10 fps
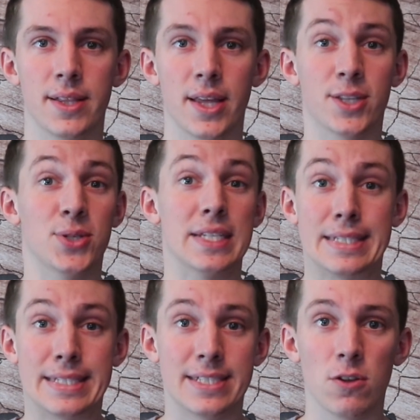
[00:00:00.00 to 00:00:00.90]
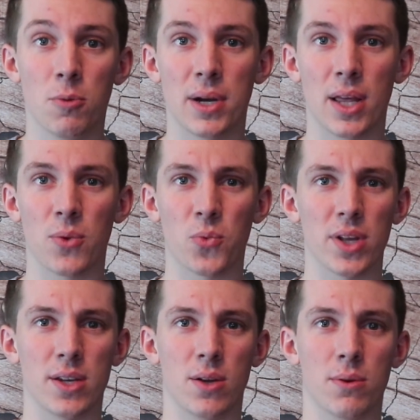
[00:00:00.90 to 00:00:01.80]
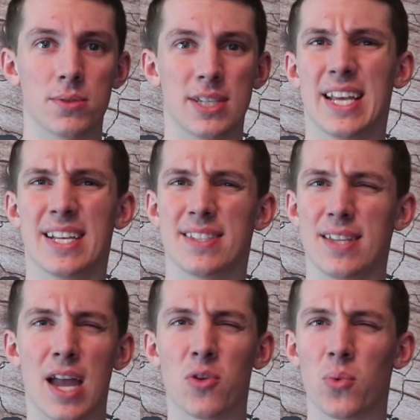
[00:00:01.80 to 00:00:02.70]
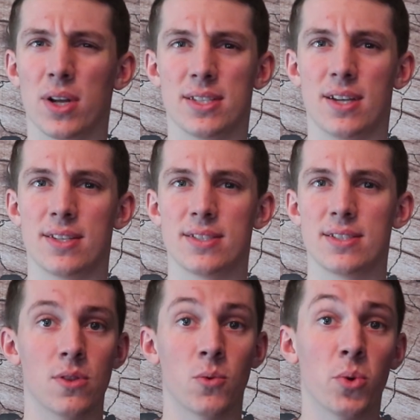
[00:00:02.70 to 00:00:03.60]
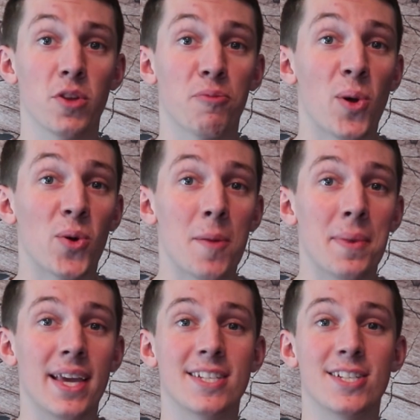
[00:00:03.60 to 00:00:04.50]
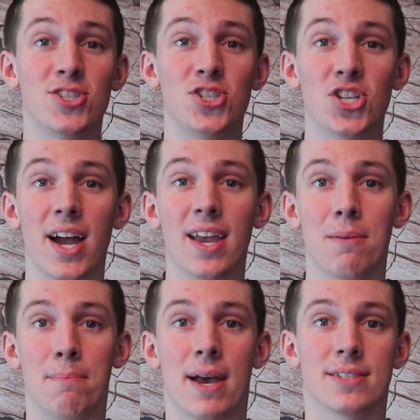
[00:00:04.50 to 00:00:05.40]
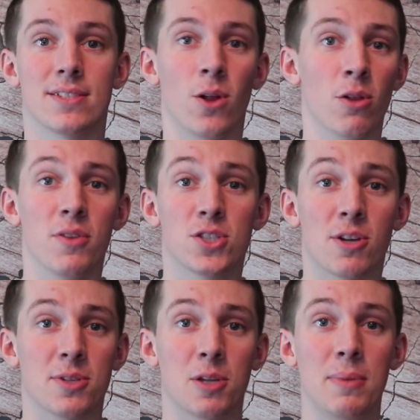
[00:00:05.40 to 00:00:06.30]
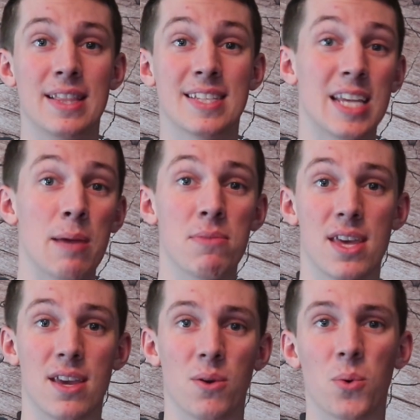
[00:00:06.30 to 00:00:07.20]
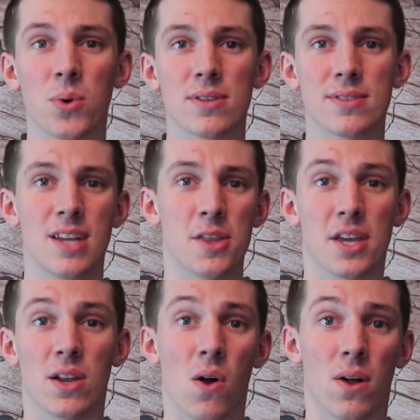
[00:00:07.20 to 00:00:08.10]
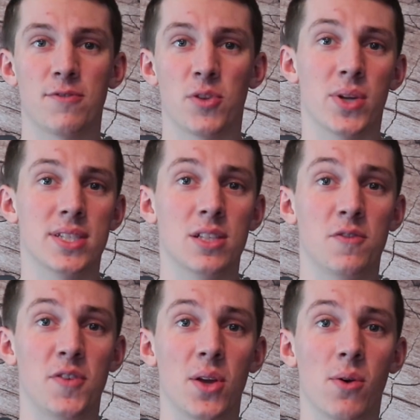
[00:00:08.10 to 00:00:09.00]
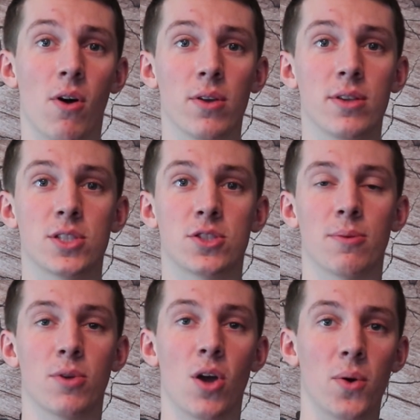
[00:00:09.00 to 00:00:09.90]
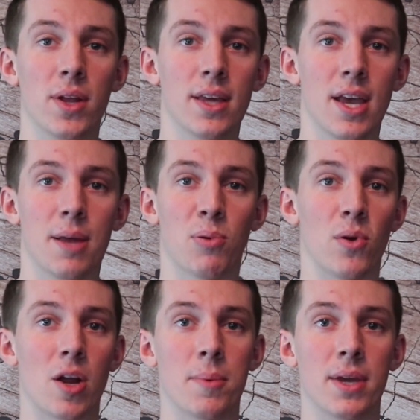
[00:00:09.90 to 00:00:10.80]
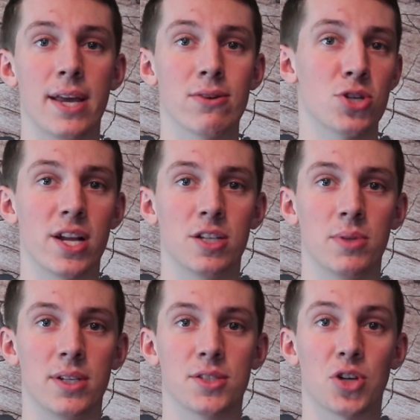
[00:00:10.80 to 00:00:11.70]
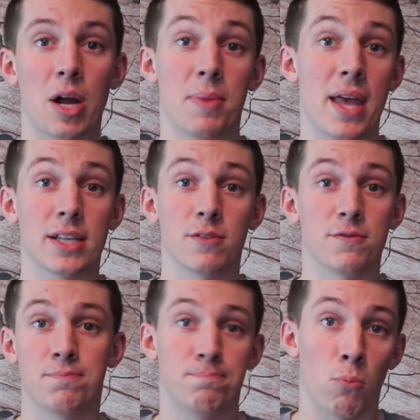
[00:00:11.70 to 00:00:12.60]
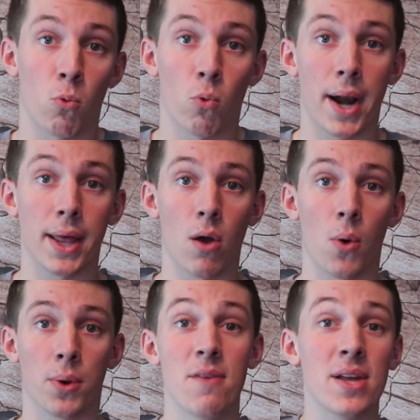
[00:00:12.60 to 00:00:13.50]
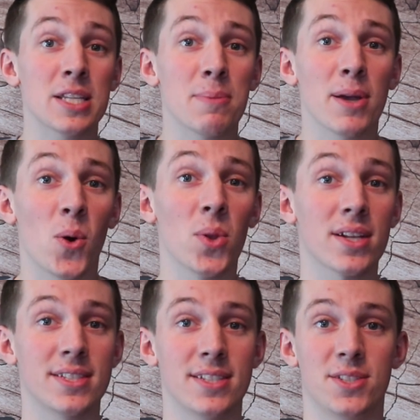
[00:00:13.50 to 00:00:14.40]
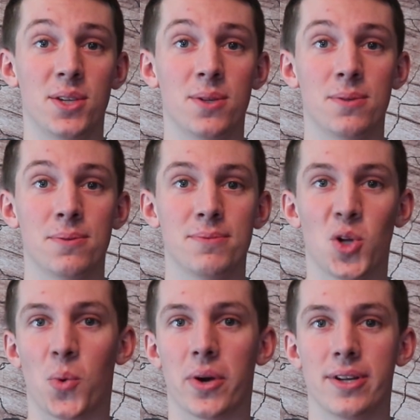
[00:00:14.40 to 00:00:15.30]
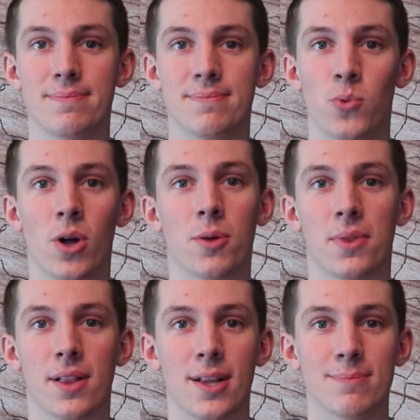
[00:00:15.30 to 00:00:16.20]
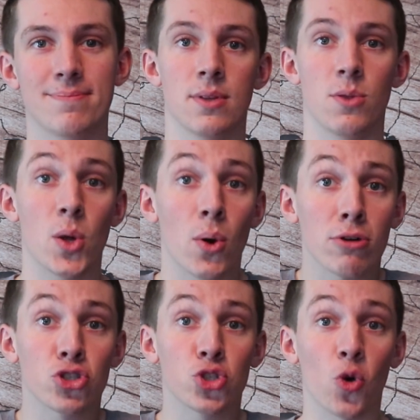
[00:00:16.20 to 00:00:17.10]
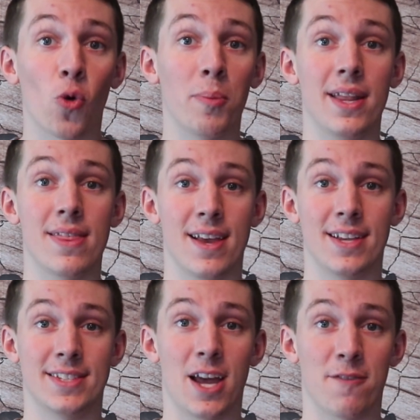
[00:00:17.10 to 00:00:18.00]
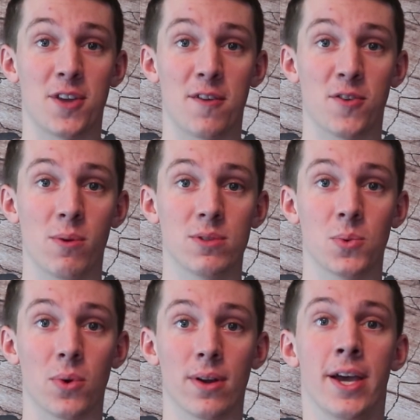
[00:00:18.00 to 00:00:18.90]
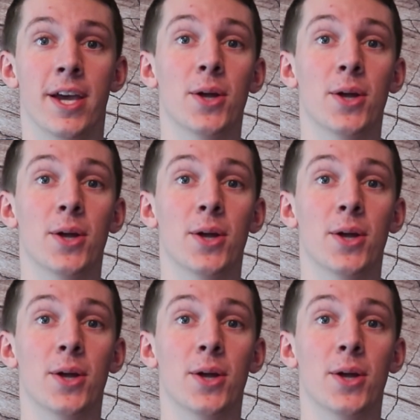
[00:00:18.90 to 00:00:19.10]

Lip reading: The answer is nobody really knows, and yet everyone does. The world of programming is a giant mess. All of these terms can mean the same thing or nothing at all. For the rest of this video, I'll use the term coding and programming interchangeably to describe the act of writing code. If that doesn't make a whole lot of sense to you, don't worry. Welcome to the club. There are so many things that have to have code to work.